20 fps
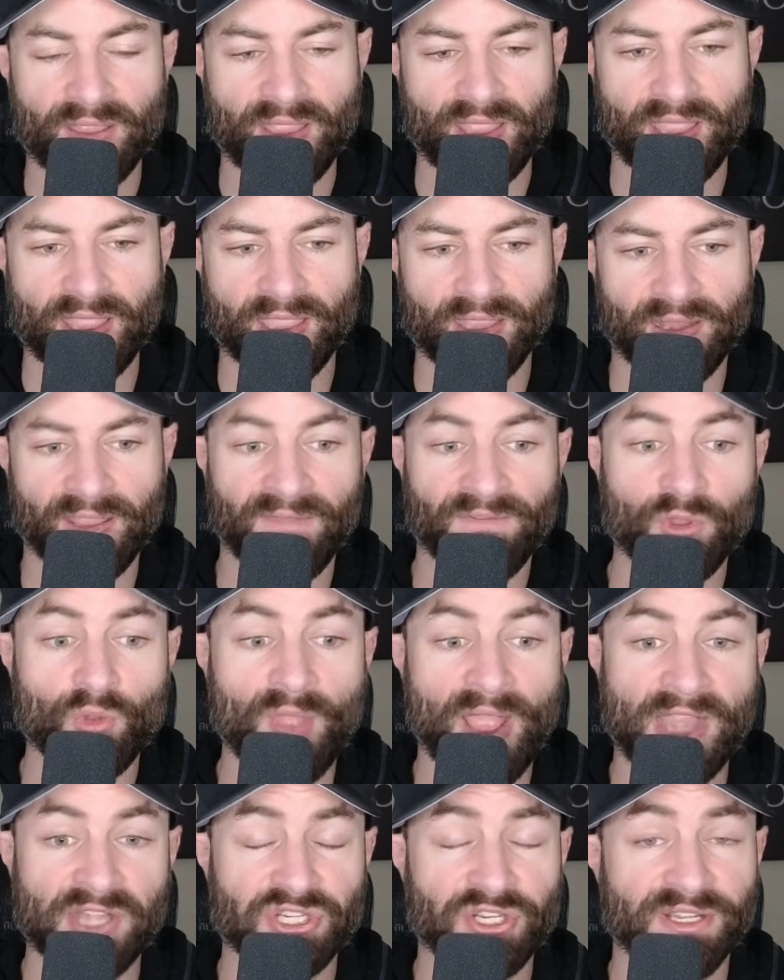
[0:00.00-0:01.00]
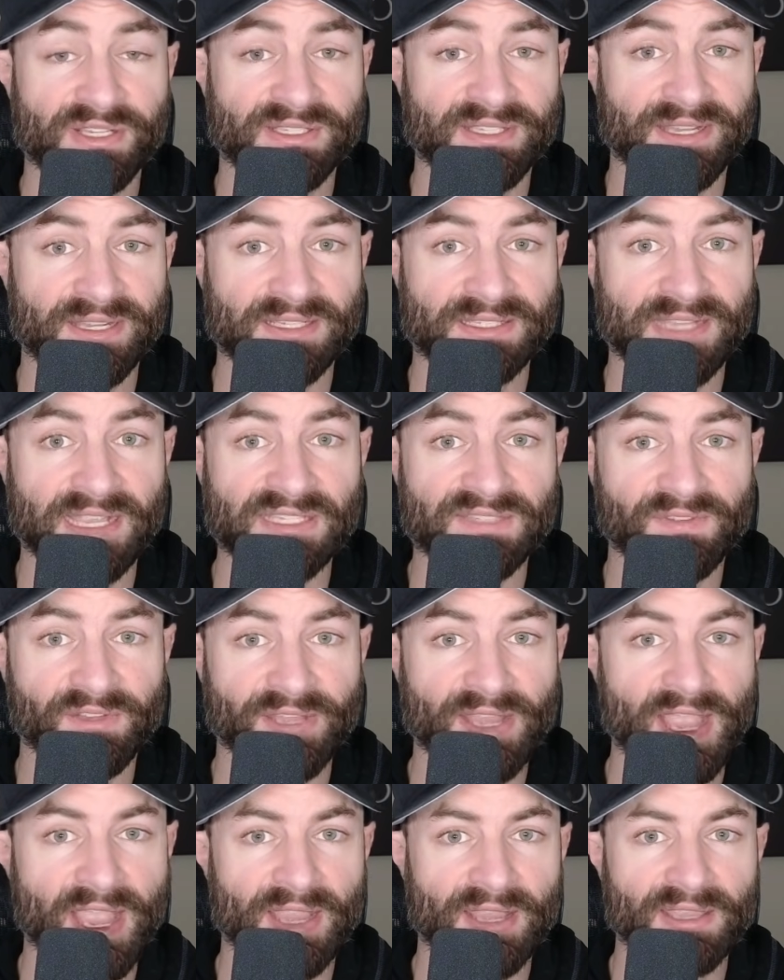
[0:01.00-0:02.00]
And if you actually successfully
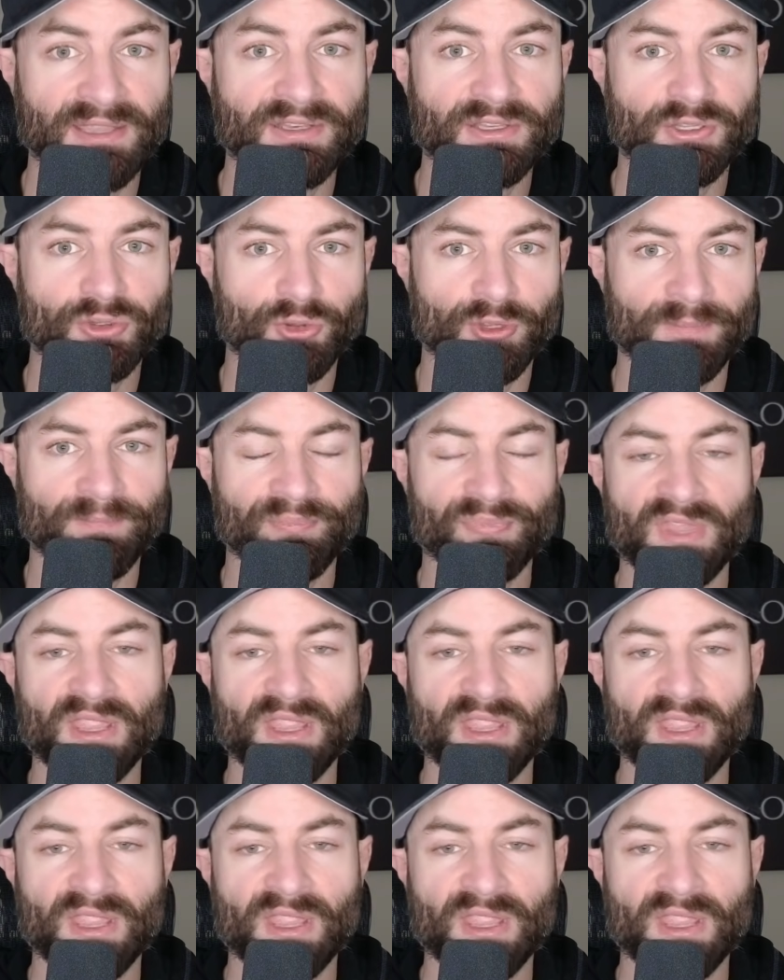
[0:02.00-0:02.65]
hack into it,